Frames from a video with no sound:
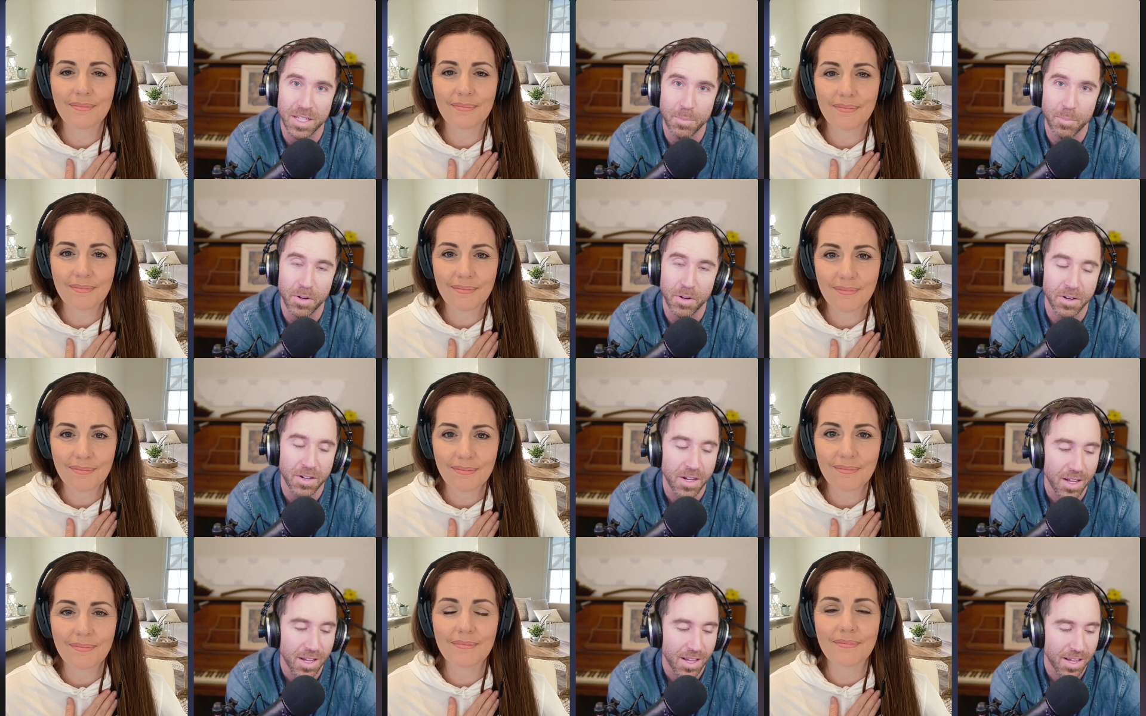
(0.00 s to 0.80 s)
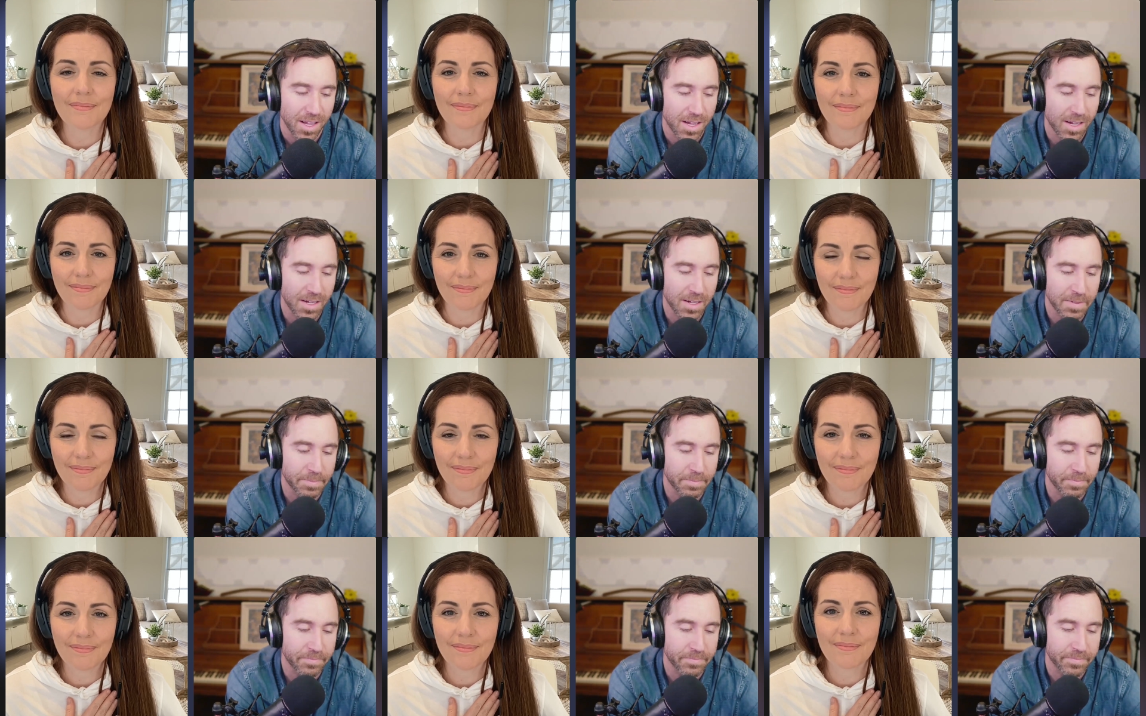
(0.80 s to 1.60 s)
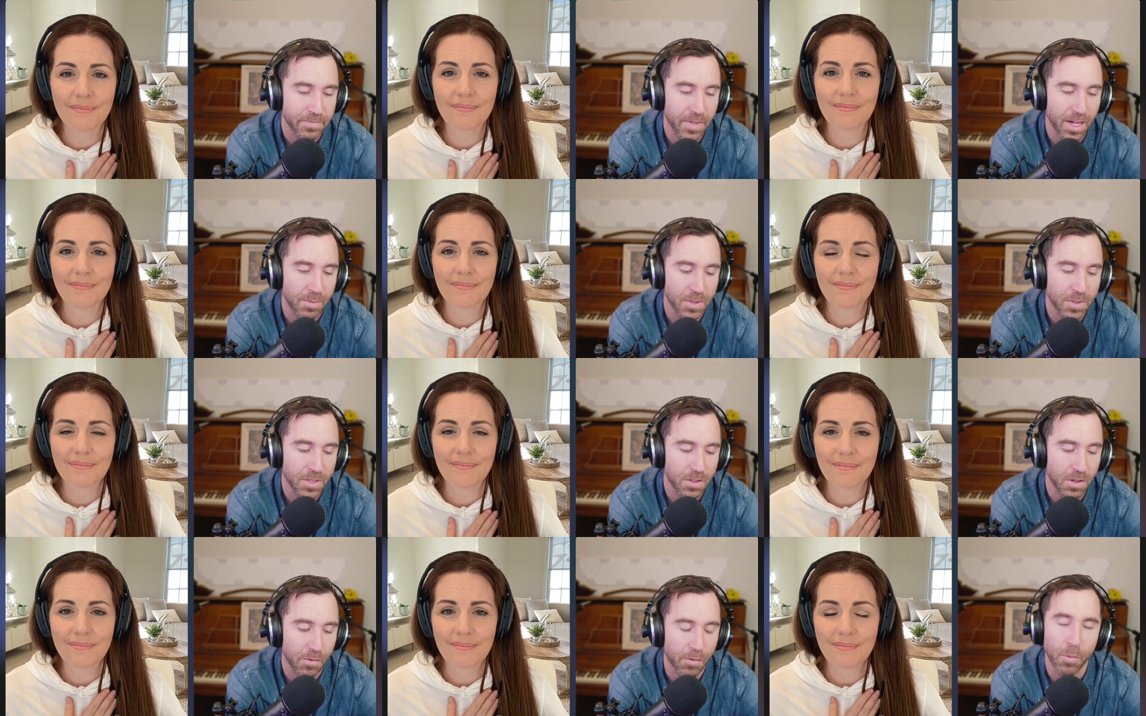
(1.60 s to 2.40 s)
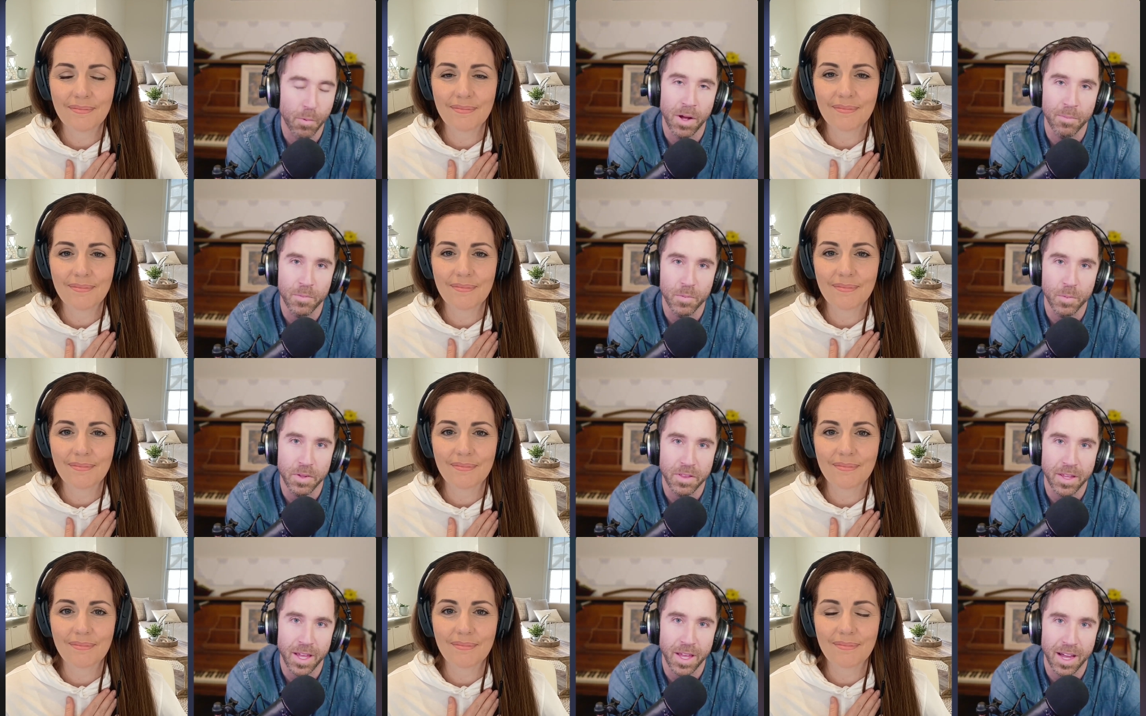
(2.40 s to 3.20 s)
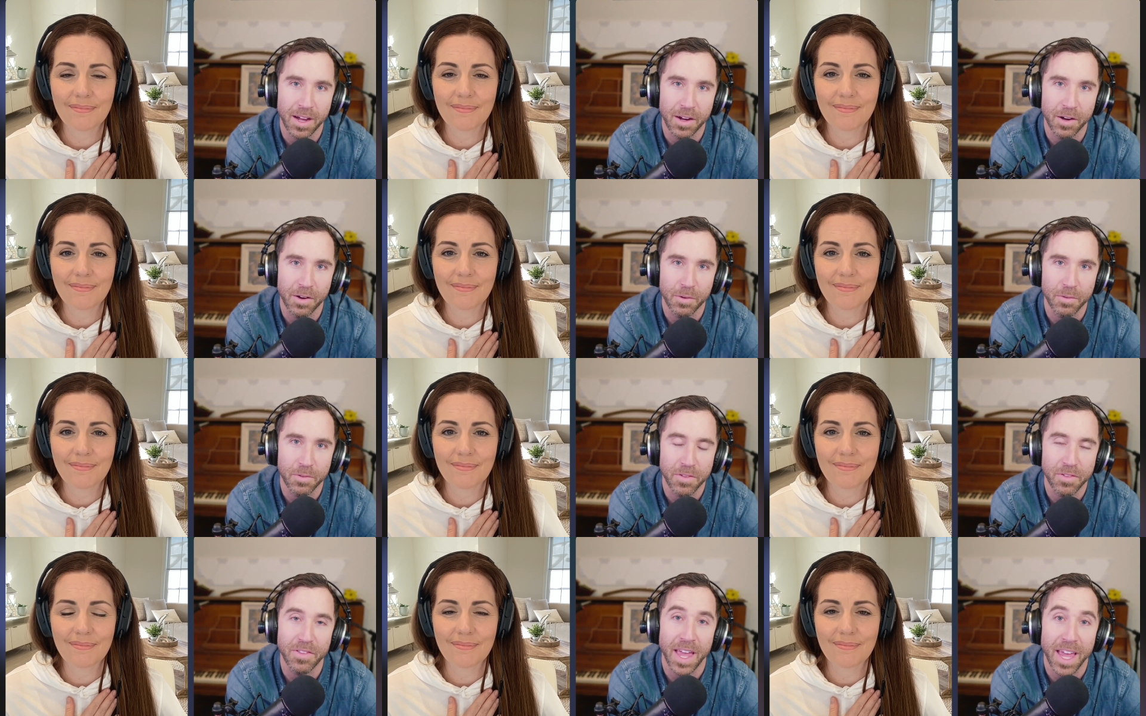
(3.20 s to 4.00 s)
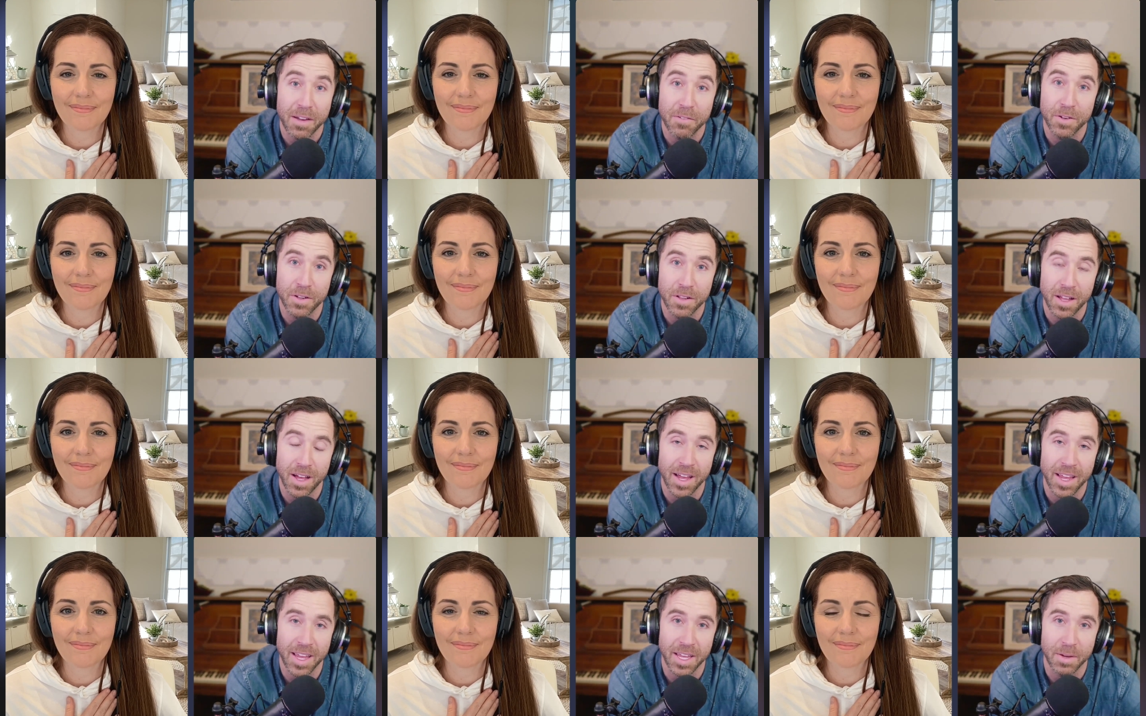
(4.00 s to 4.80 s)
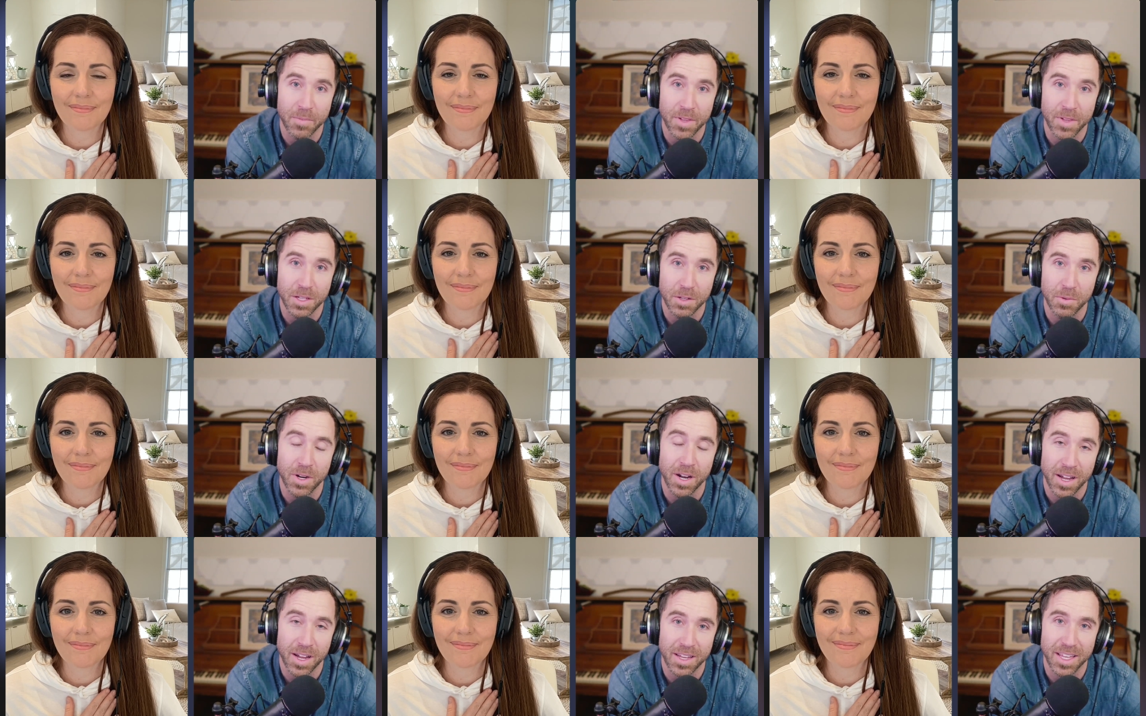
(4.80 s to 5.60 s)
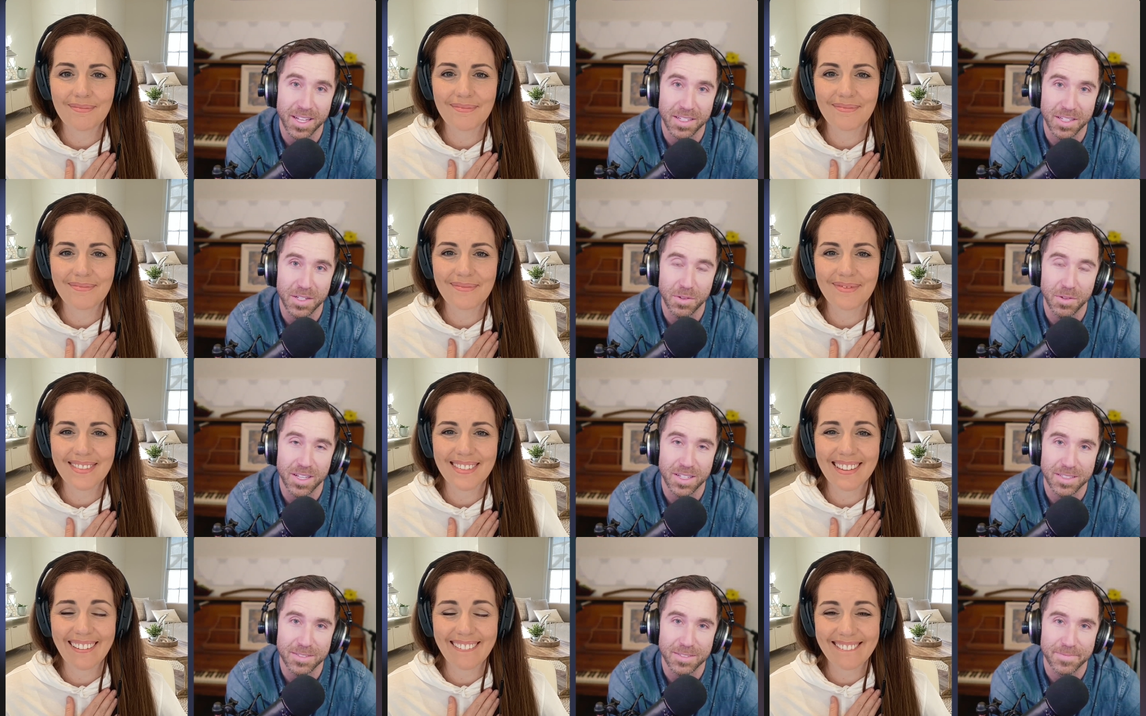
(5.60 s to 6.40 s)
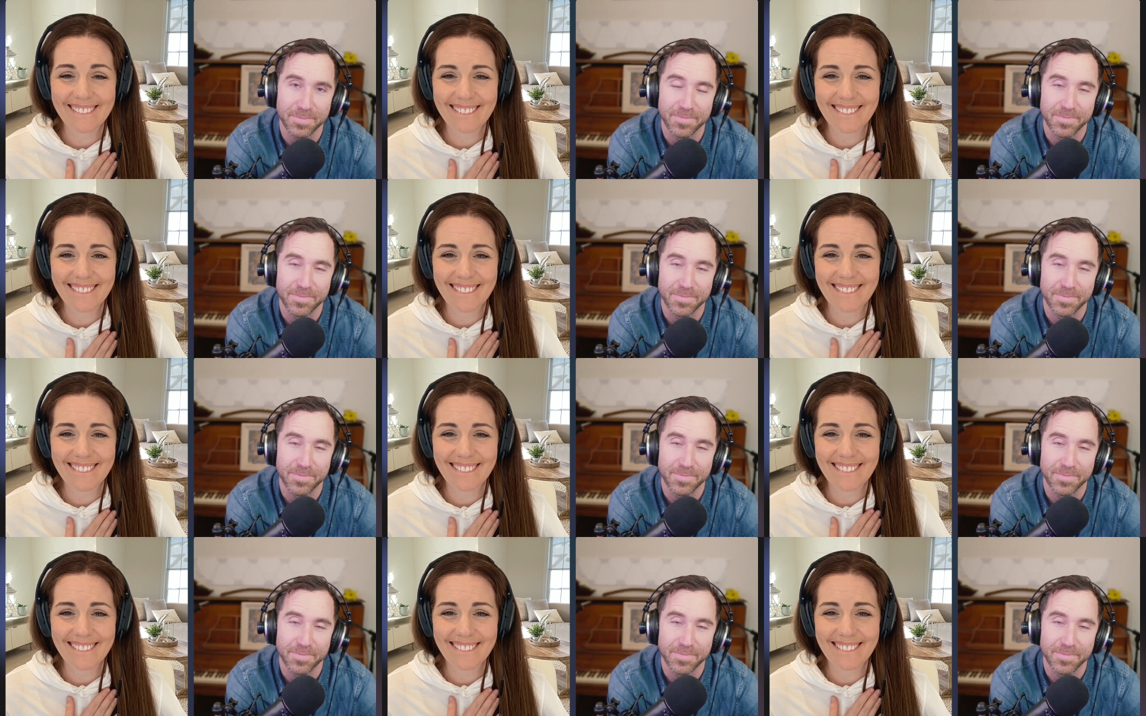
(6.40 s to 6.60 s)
Speaker 1: deeper mm-hmm. um, i'm just overwhelmed with how thankful i am that you and i get to do this